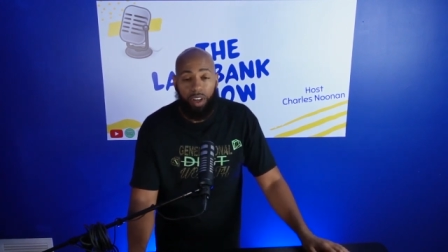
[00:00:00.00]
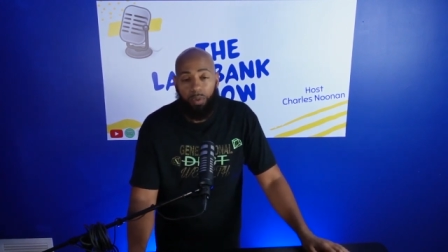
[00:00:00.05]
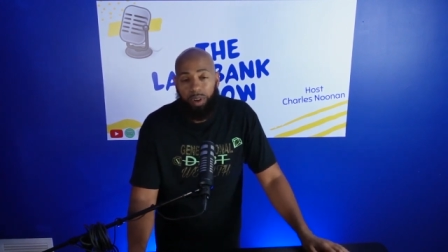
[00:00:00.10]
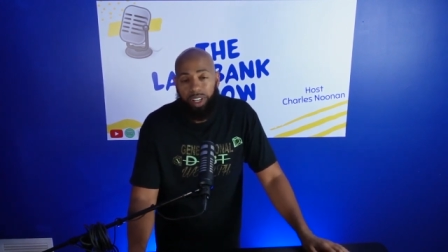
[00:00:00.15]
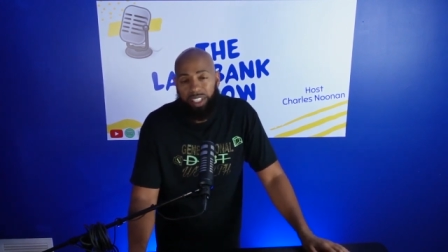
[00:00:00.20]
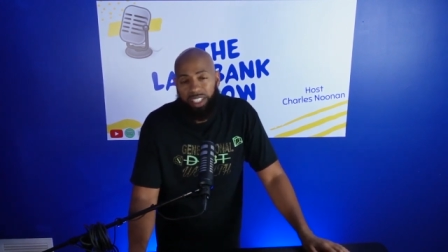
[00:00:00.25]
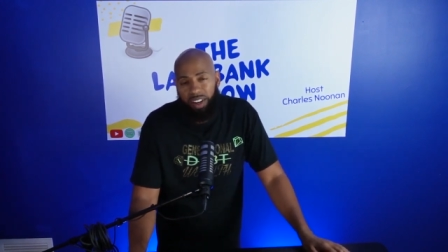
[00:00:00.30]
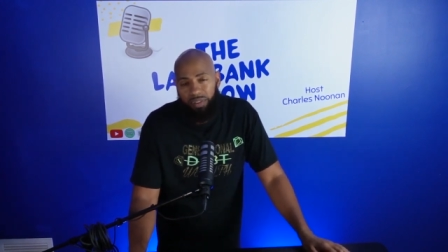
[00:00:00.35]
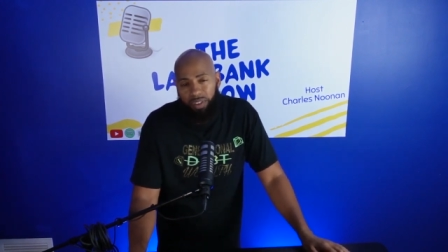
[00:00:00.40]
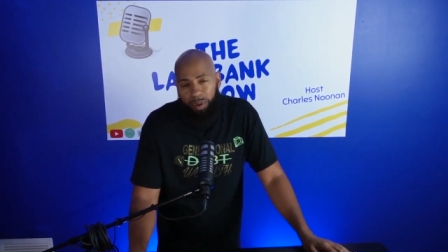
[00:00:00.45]

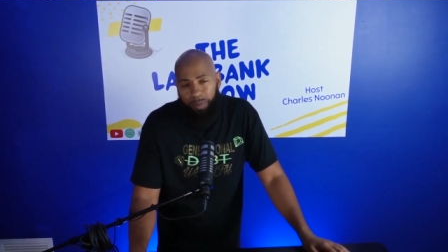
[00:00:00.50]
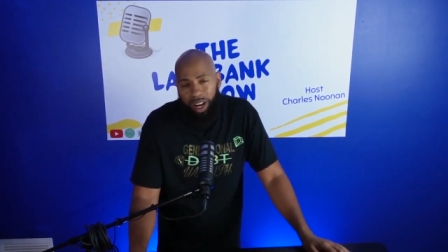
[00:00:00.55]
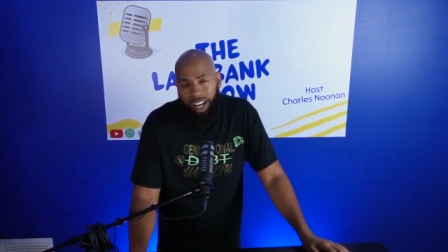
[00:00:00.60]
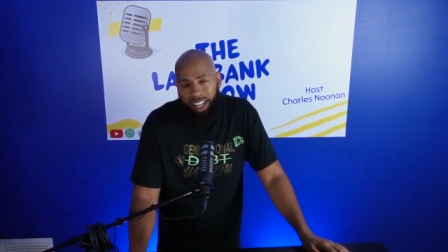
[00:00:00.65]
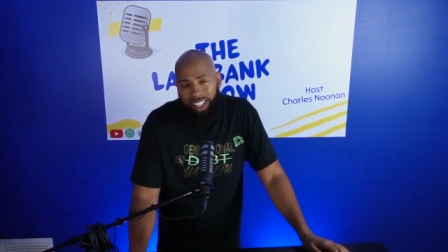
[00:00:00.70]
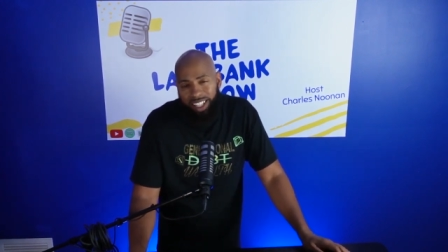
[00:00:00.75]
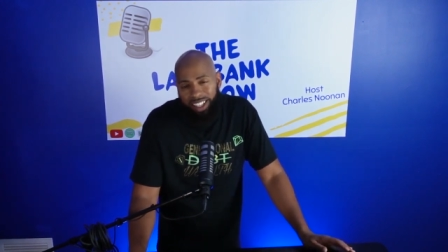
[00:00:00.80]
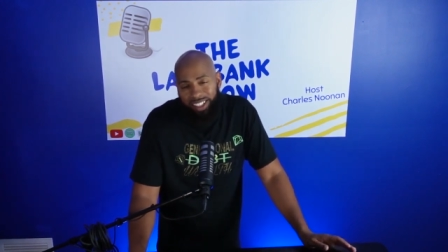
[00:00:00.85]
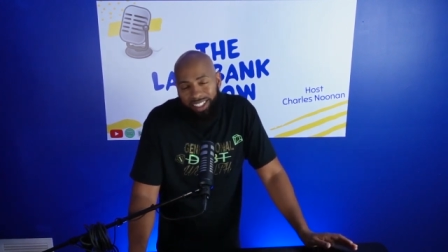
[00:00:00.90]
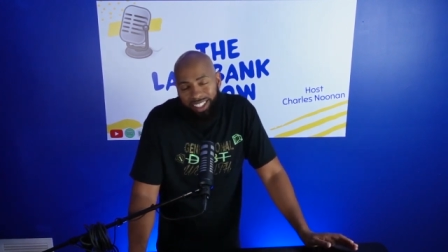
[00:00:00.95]
Whereas
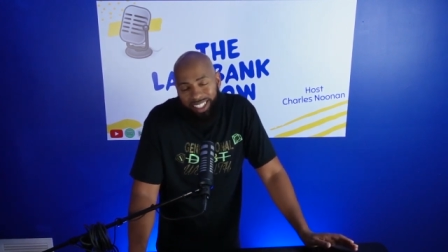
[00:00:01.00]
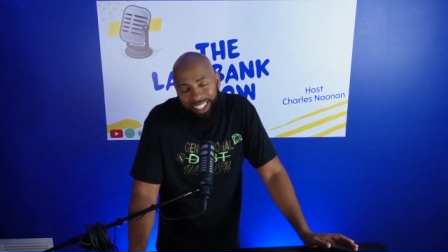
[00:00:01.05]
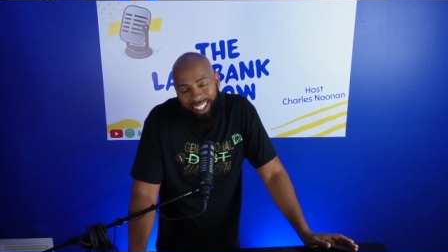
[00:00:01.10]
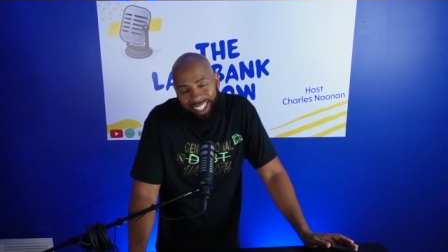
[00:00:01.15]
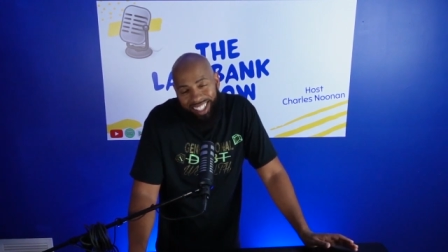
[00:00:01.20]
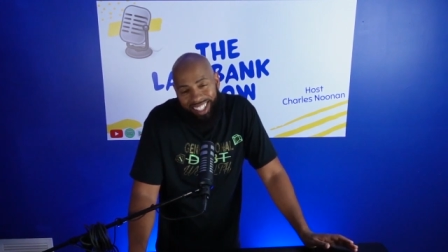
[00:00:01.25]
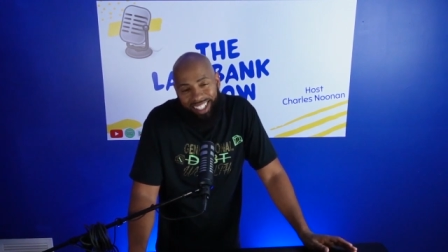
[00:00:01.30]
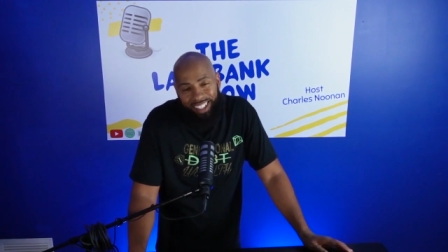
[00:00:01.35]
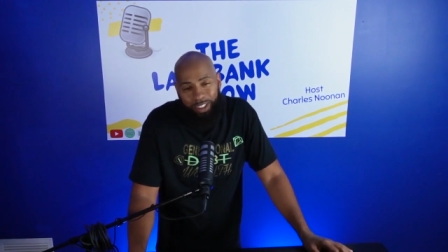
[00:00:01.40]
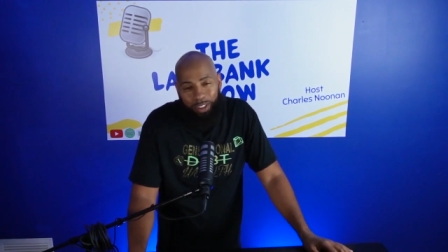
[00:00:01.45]
everybody else,
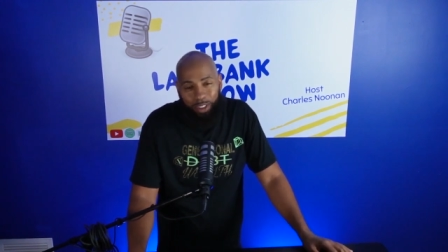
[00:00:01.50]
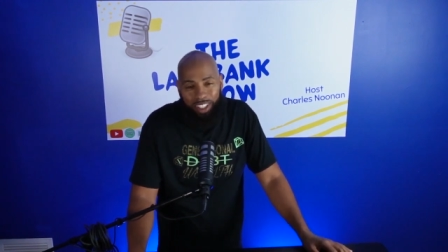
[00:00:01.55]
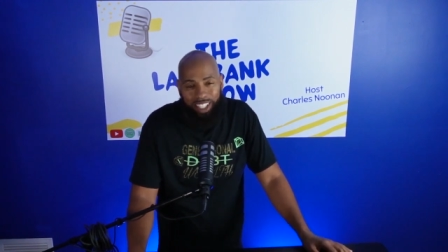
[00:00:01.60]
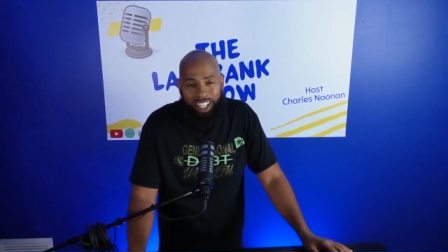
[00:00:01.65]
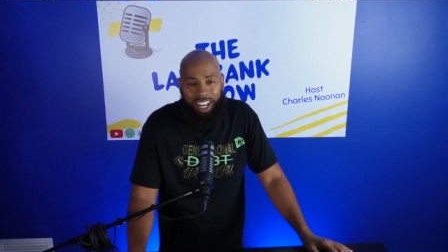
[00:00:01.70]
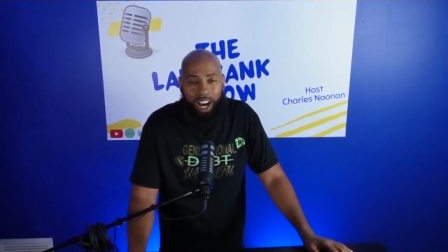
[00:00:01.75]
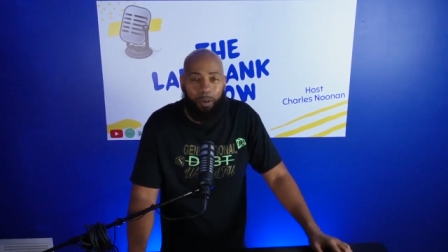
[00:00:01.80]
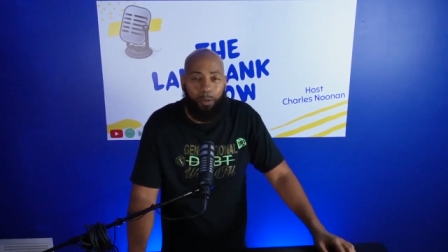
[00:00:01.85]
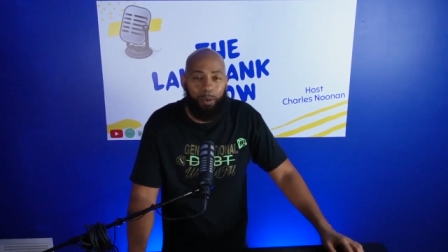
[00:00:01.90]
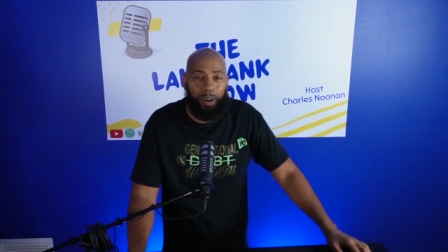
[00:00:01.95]
Then you only
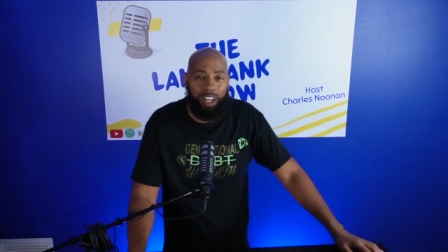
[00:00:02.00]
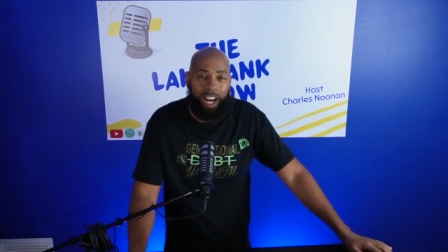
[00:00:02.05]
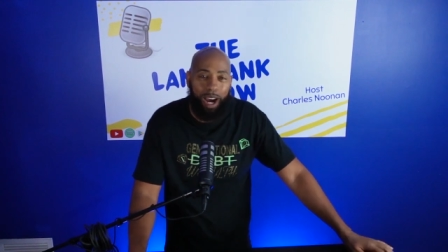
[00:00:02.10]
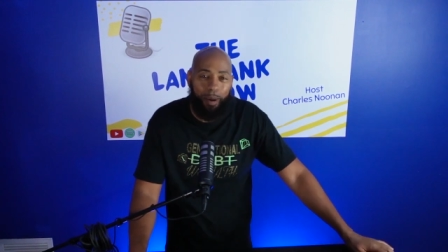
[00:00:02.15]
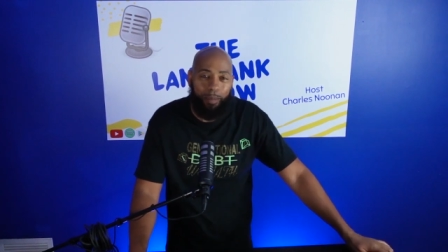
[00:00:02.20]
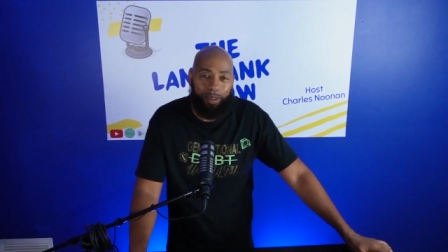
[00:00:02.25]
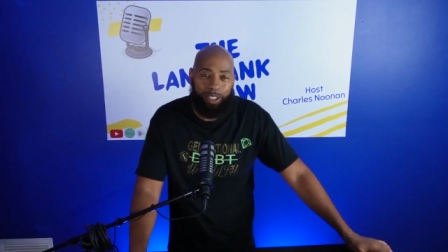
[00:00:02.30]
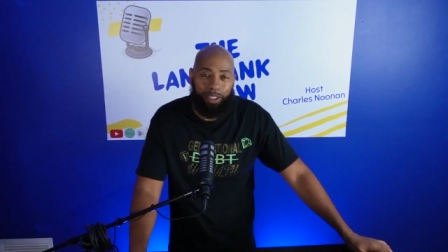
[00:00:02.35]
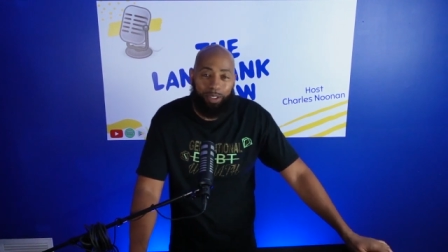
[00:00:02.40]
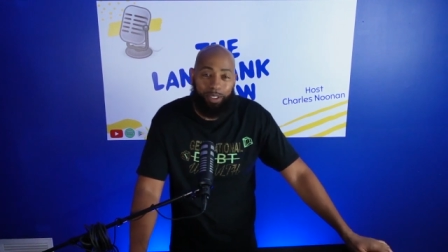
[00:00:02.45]
got one
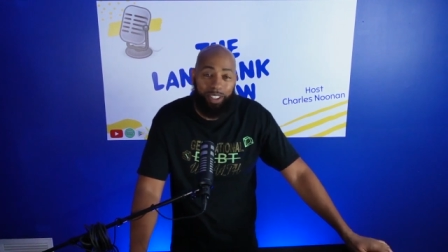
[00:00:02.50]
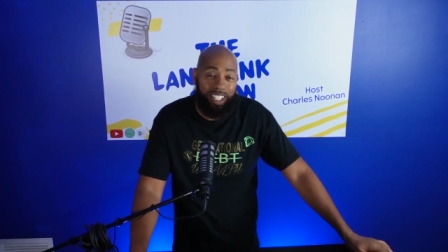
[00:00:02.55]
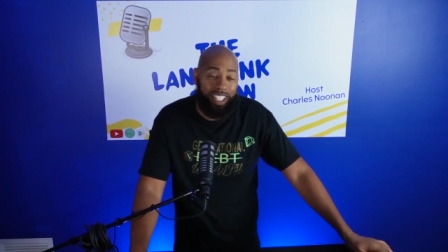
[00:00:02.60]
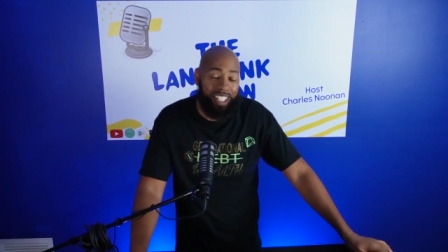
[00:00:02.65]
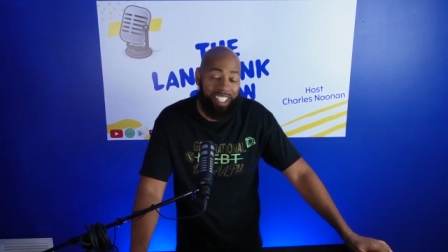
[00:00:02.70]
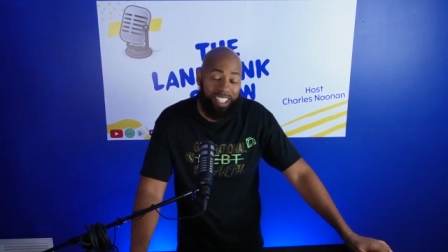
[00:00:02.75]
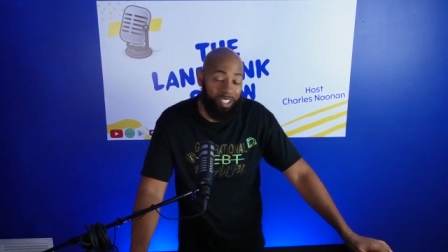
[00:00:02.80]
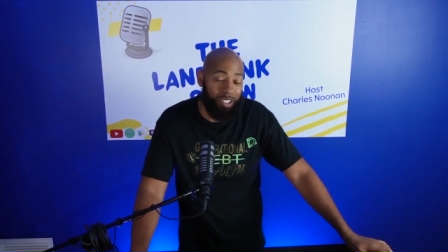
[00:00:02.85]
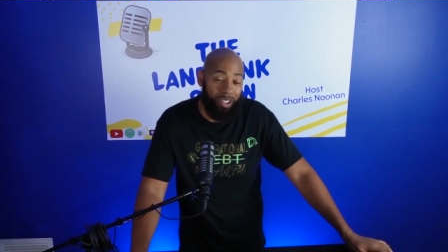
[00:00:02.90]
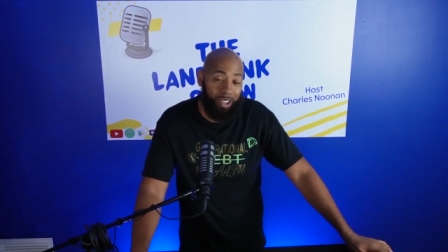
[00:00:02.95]
opportunity
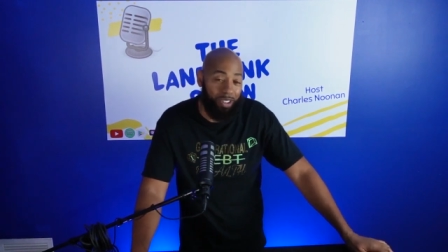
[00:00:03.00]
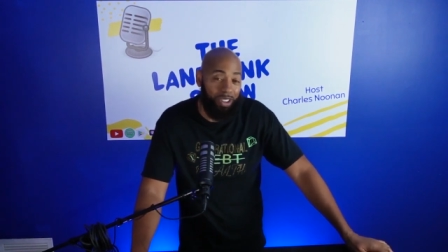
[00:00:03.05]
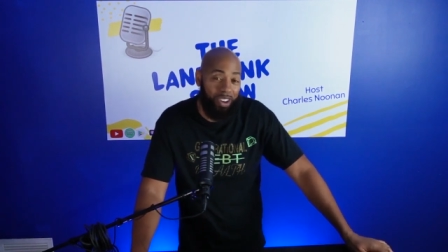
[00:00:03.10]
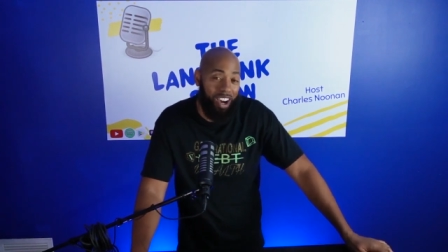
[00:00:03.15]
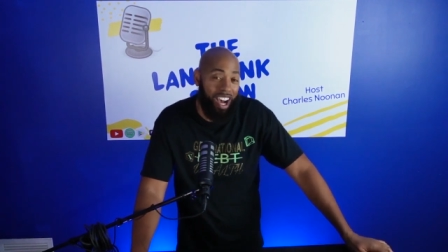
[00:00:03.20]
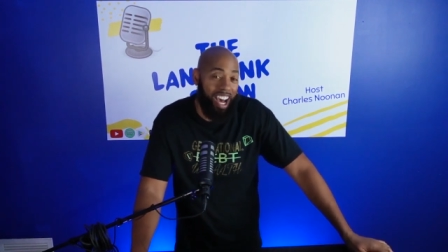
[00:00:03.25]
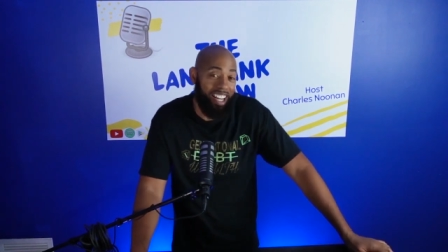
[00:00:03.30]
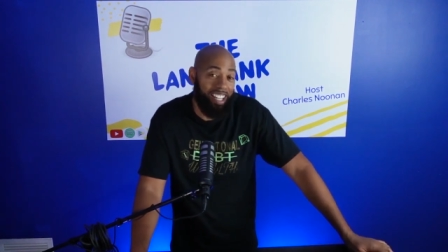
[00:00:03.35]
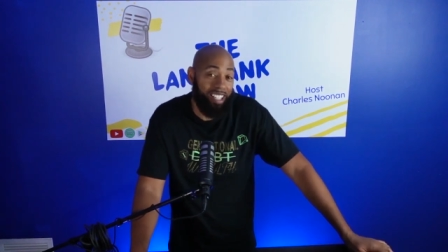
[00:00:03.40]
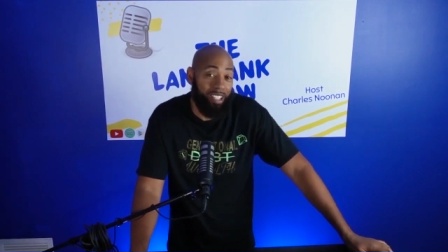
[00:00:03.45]
because you don't know
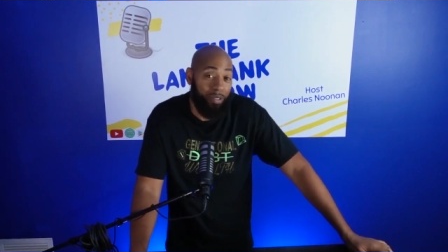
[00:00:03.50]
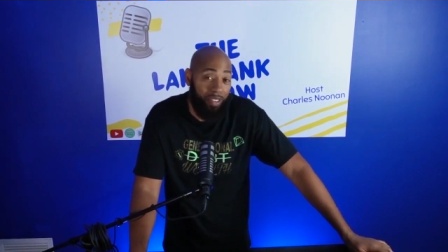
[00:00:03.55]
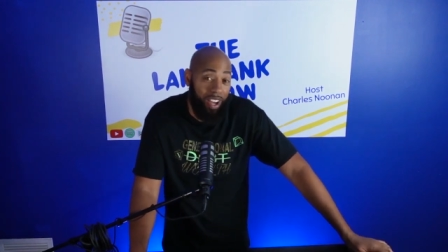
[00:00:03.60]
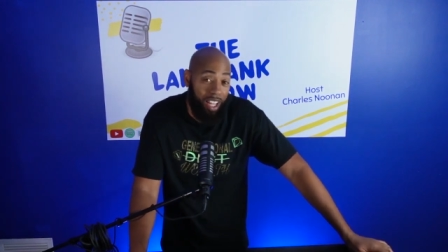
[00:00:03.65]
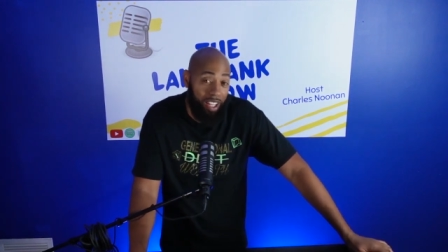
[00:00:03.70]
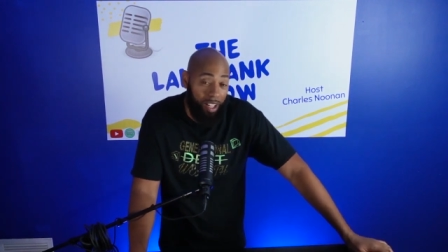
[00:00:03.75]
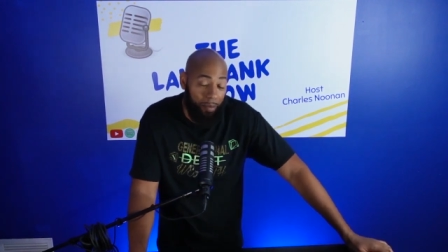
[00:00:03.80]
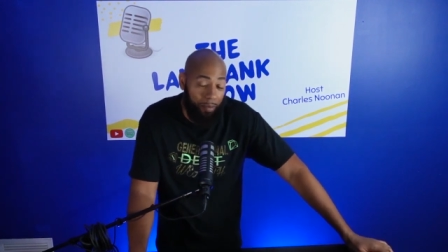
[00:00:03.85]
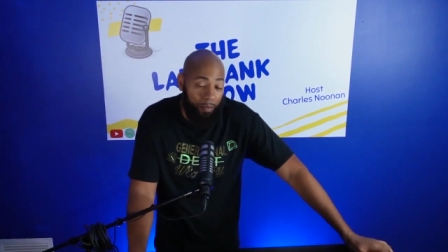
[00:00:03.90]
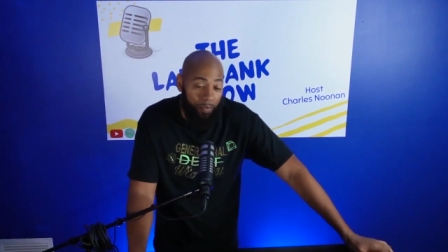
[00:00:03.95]
how to
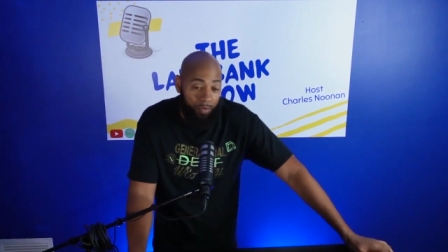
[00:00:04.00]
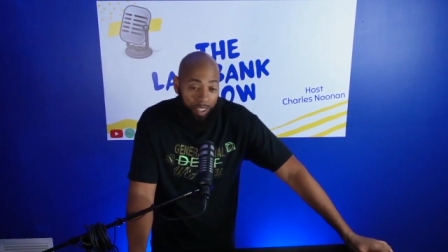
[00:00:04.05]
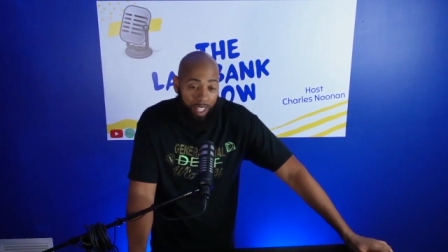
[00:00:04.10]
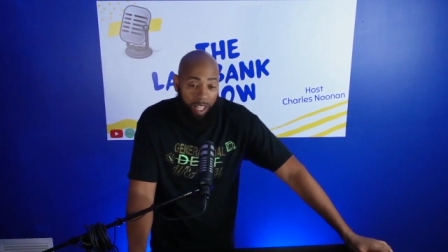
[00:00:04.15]
develop.